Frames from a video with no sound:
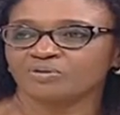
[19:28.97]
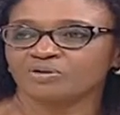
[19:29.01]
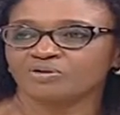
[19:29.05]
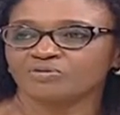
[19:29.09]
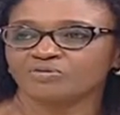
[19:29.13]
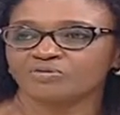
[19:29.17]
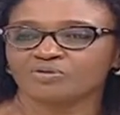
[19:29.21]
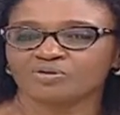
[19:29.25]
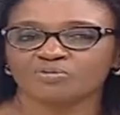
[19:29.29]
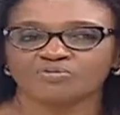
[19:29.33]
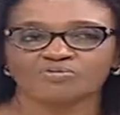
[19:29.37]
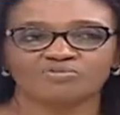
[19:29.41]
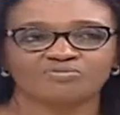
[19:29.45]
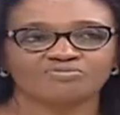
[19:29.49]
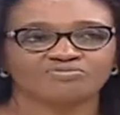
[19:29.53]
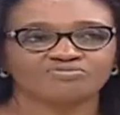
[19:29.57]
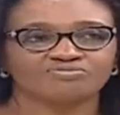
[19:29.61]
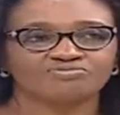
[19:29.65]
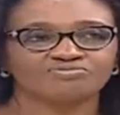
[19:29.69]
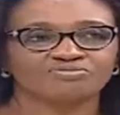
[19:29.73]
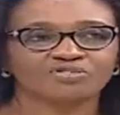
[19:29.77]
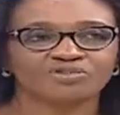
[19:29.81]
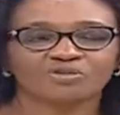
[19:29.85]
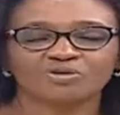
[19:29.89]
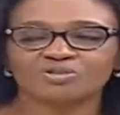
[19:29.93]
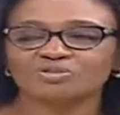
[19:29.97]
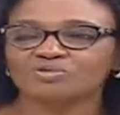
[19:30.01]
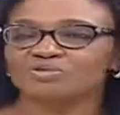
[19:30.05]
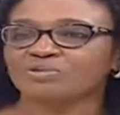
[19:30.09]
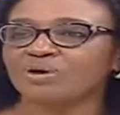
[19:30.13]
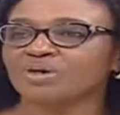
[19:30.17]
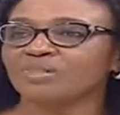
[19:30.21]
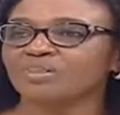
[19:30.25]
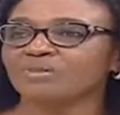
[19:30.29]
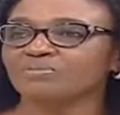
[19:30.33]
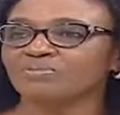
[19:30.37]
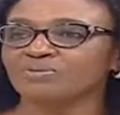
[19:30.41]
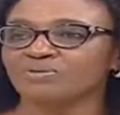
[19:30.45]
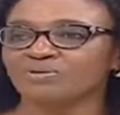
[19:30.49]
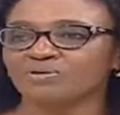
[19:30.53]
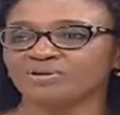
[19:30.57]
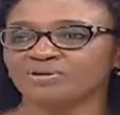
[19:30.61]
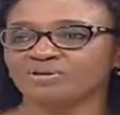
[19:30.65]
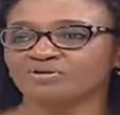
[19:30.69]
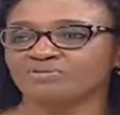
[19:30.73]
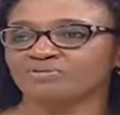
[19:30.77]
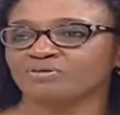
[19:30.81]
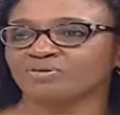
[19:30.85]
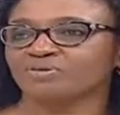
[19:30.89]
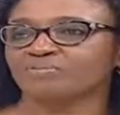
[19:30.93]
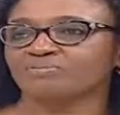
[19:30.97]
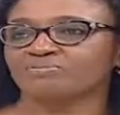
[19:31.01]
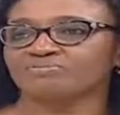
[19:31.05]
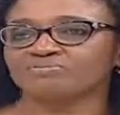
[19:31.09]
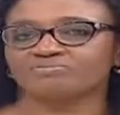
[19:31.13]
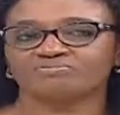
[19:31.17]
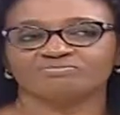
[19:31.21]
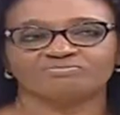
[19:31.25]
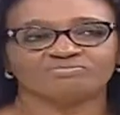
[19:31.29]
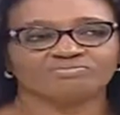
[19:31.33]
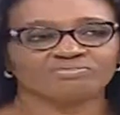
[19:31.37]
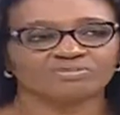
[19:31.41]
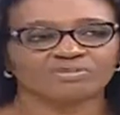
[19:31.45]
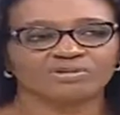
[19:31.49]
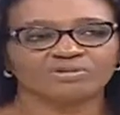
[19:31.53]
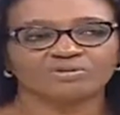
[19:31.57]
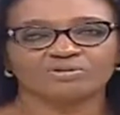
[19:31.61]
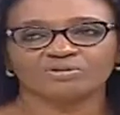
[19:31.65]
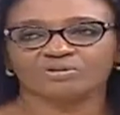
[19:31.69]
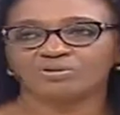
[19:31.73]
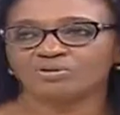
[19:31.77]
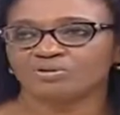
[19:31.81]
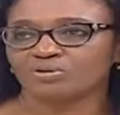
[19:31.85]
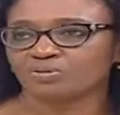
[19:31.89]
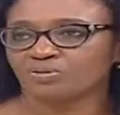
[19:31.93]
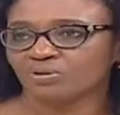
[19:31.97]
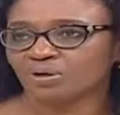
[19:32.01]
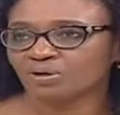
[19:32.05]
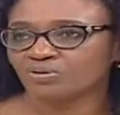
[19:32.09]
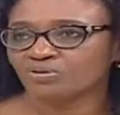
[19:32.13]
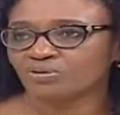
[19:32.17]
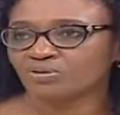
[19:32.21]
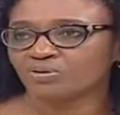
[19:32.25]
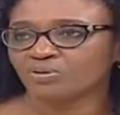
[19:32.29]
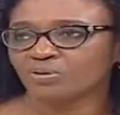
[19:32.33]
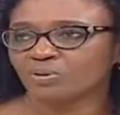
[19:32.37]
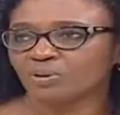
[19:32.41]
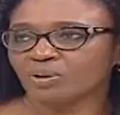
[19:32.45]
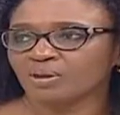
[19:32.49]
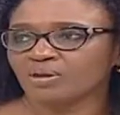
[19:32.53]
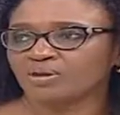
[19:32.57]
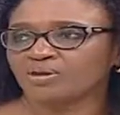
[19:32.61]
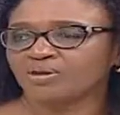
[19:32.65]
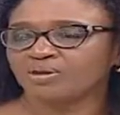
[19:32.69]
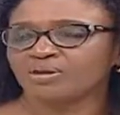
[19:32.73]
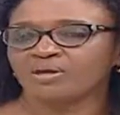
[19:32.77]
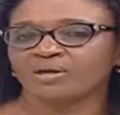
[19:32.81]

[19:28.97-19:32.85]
from what you wear in the morning, from, where you're going.